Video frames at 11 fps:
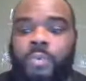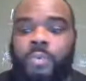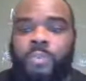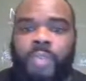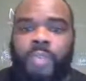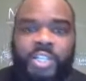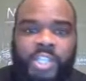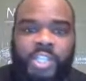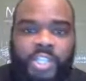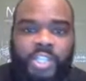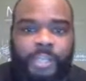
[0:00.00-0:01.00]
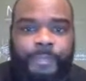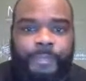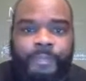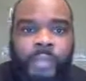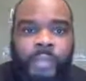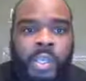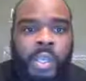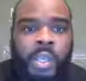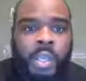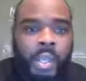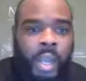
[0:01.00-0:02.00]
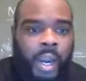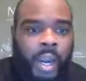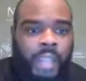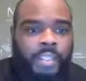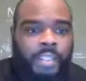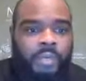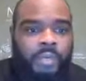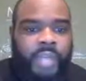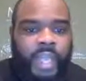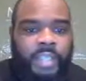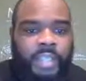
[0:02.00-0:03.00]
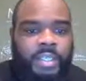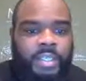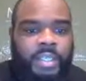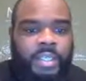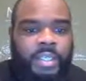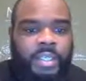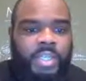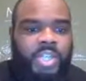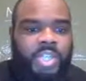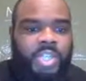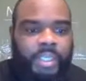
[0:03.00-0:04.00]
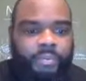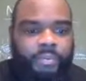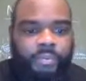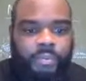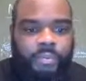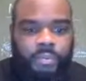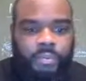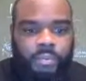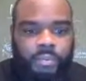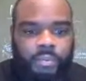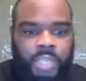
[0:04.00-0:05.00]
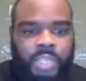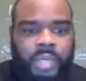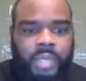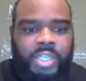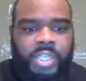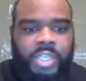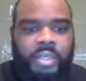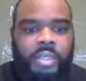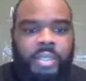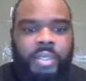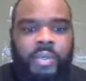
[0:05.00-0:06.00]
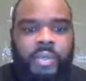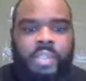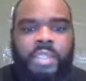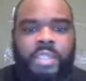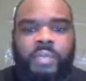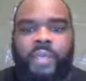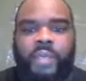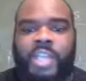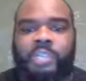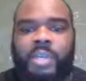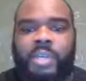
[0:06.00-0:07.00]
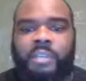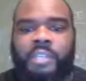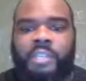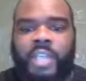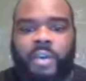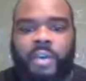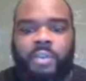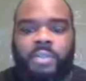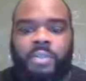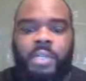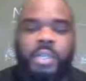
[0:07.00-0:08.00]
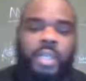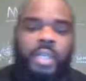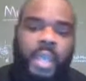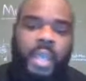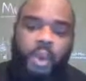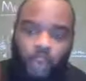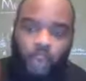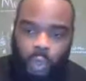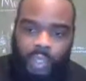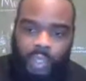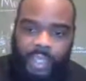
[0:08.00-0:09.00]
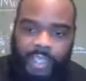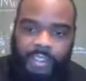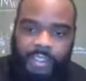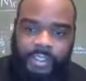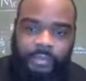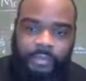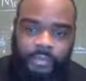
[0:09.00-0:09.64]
spreadsheets in it. All right, so next, a spreadsheet. A spreadsheet. So it's an arrangement of cells that organizes,